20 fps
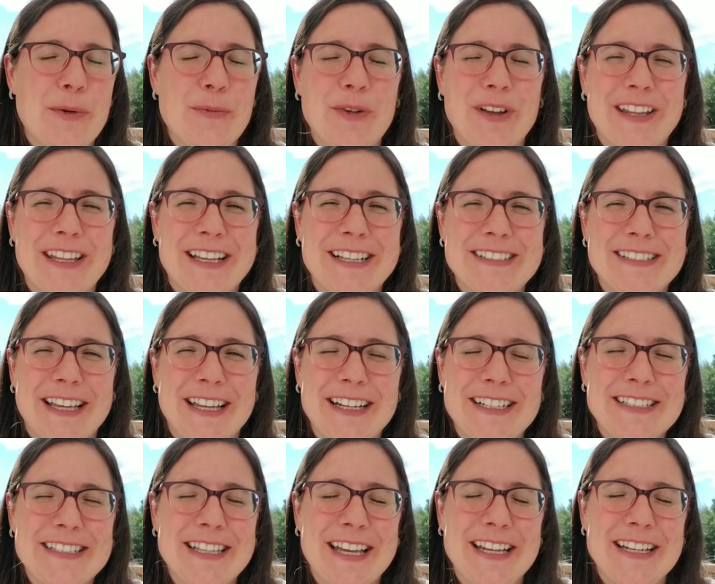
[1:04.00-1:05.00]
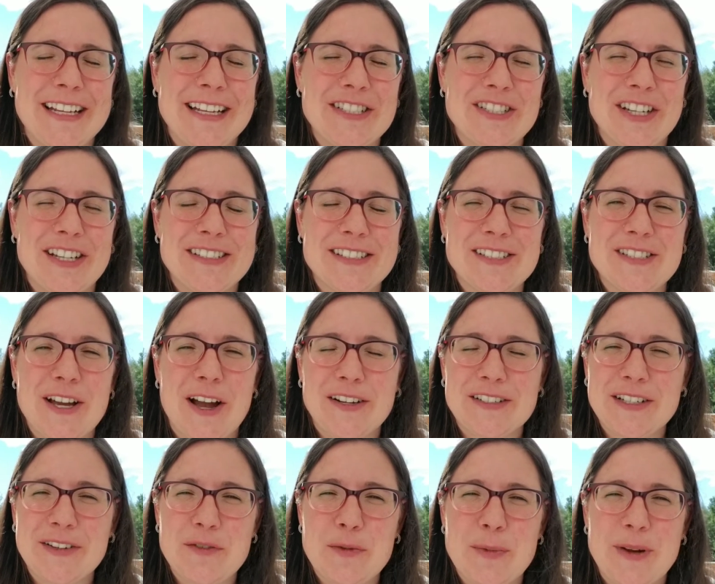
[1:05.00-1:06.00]
really excited to get a chance to talk
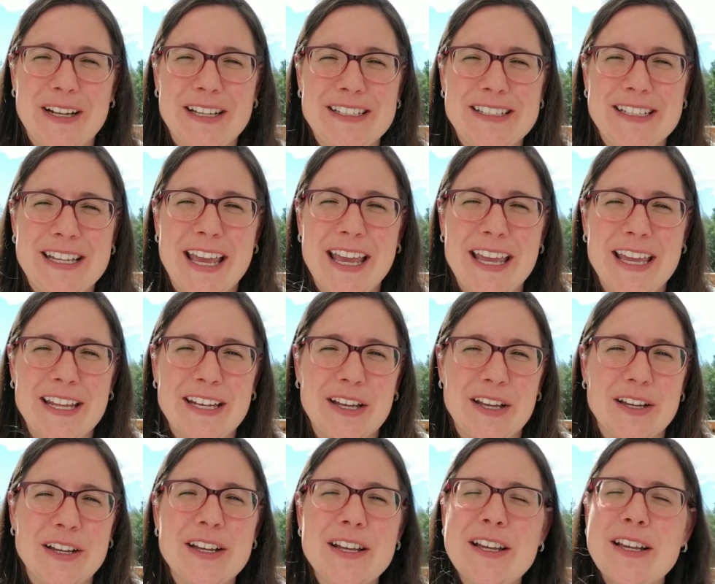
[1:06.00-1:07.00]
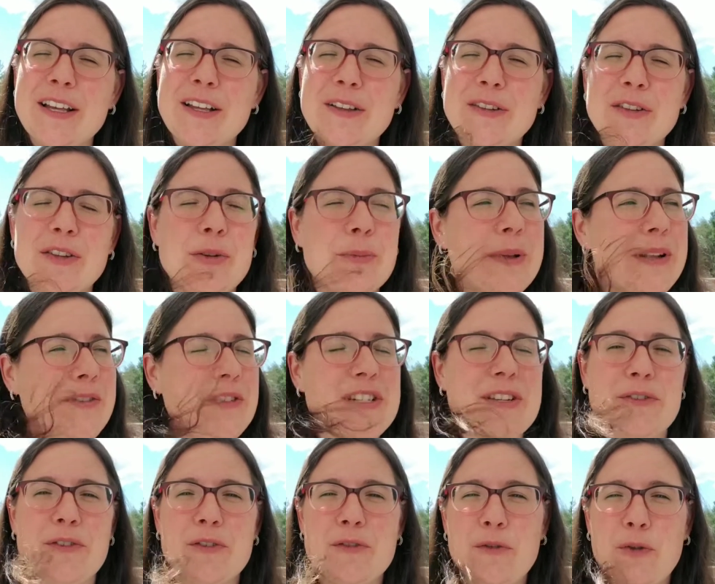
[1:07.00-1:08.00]
to everybody today in a little bit of a
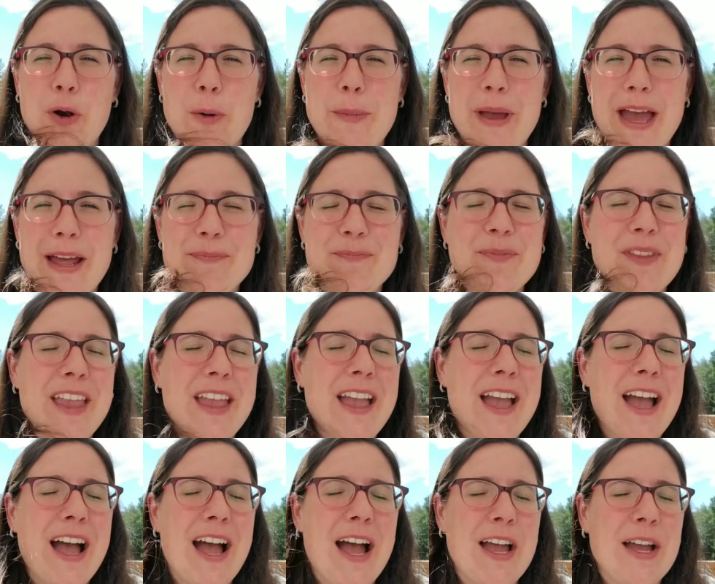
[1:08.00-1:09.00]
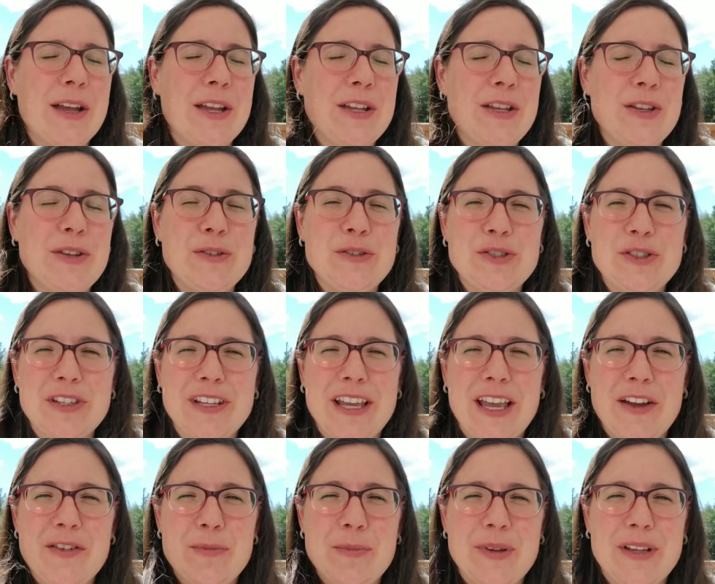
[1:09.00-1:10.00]
different format. I usually
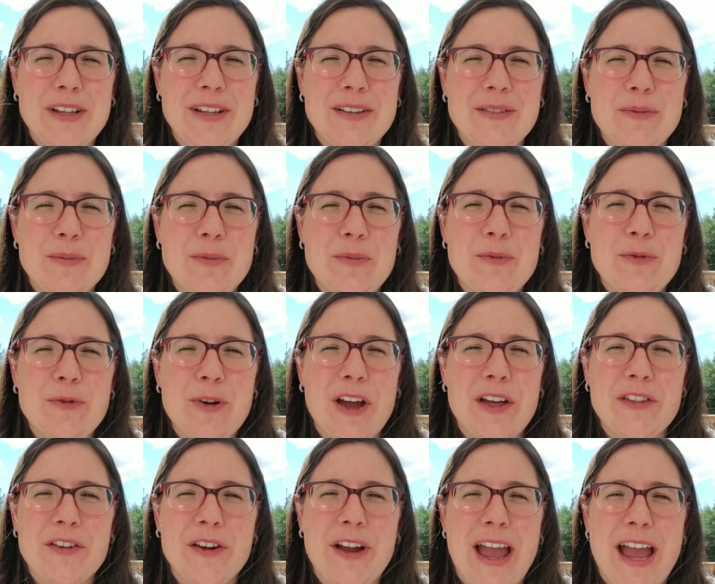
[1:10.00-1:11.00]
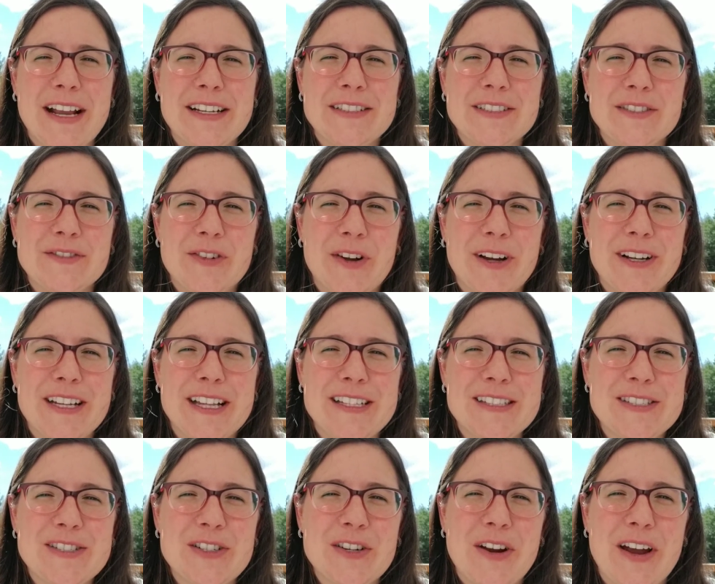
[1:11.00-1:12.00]
have been rather active on
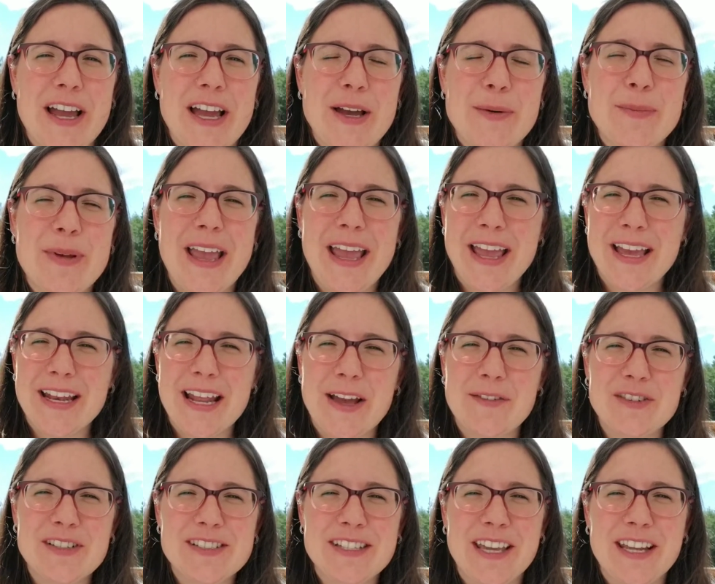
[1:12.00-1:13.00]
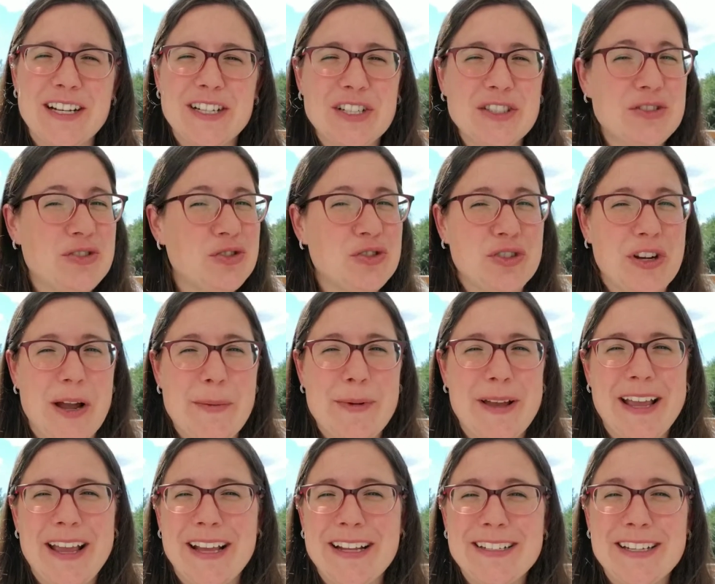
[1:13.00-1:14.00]
Instagram and have decided to try my
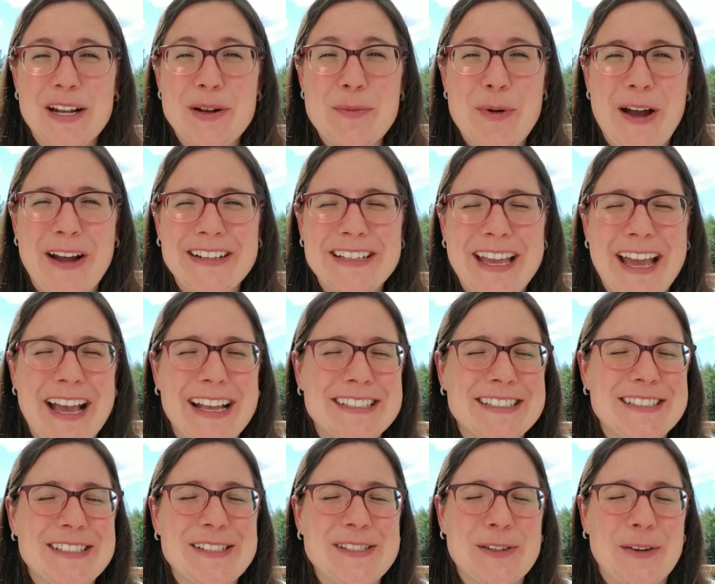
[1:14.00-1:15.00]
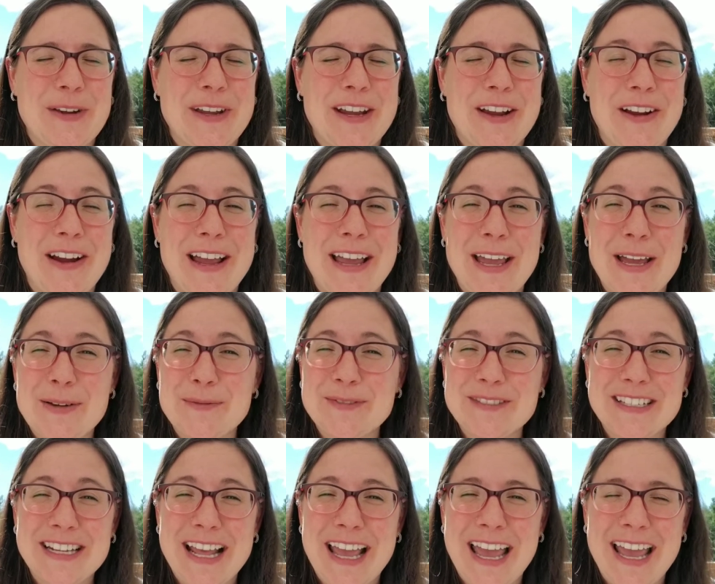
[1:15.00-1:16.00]
hand at a podcast, so here I am
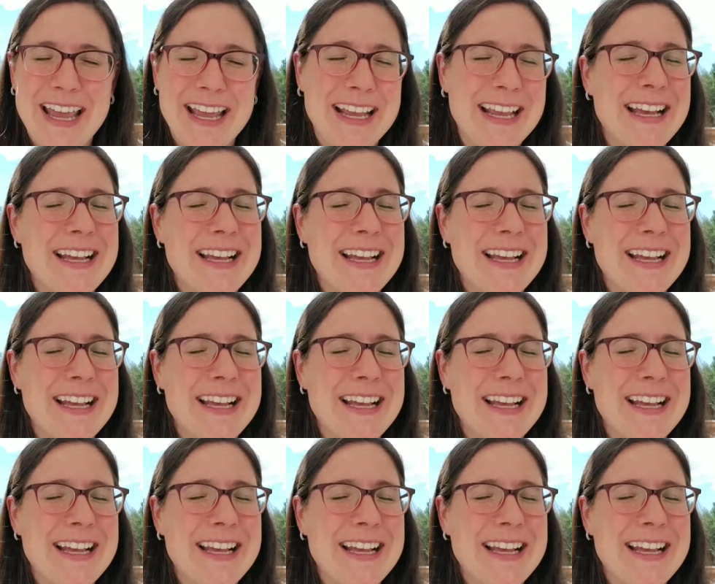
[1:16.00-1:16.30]
today.